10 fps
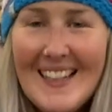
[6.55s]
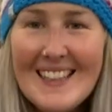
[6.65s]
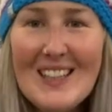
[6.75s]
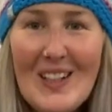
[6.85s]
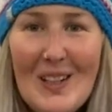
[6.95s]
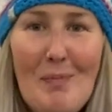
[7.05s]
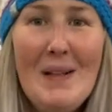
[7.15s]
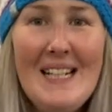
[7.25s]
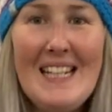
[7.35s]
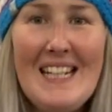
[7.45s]
Can't
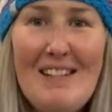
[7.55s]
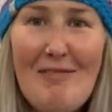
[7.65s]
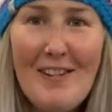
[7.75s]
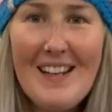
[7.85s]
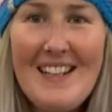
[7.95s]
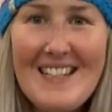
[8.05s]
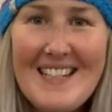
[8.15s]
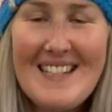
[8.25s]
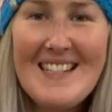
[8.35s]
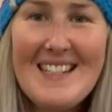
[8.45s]
believe it
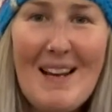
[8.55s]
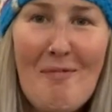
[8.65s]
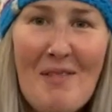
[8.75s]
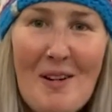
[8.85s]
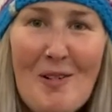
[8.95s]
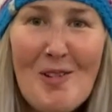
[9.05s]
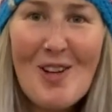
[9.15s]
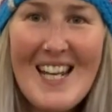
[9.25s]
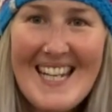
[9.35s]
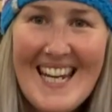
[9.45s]
is December
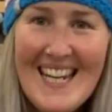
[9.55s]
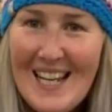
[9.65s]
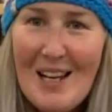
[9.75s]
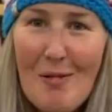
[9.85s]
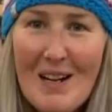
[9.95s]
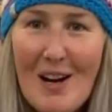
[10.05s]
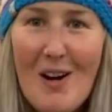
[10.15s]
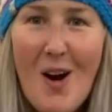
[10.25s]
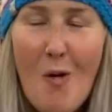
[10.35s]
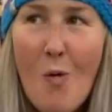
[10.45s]
already. We
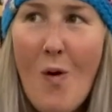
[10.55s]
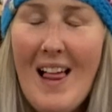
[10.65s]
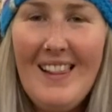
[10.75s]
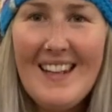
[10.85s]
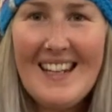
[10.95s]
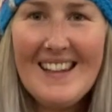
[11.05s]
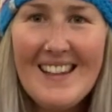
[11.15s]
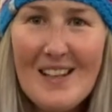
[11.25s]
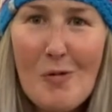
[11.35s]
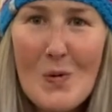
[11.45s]
are well in
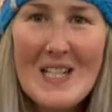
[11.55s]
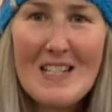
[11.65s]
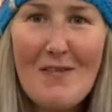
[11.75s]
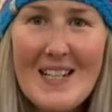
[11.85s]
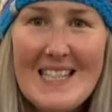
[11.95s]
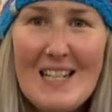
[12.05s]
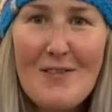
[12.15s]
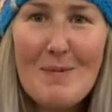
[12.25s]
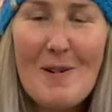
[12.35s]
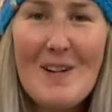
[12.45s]
the winter festive
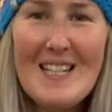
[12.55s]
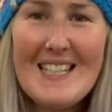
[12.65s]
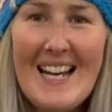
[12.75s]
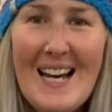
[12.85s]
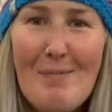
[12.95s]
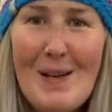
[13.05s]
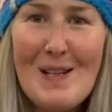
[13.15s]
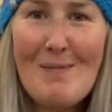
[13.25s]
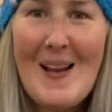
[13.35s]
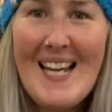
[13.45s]
spirit at Bird
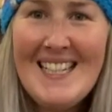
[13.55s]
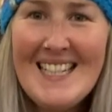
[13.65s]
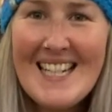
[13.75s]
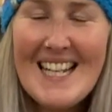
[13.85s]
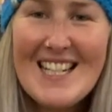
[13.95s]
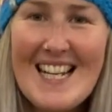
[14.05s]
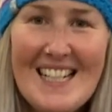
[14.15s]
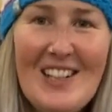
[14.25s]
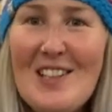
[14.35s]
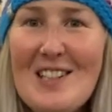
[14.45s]
and Blend,
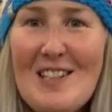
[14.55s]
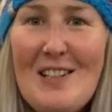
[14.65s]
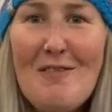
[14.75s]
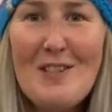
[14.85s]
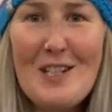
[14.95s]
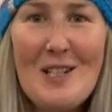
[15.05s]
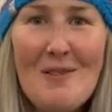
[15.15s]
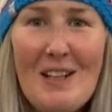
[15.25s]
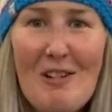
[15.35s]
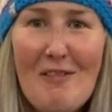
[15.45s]
sending lots of love to you
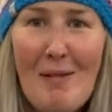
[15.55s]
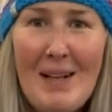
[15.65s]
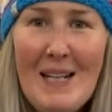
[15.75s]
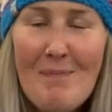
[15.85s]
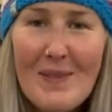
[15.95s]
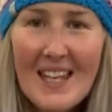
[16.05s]
and your family.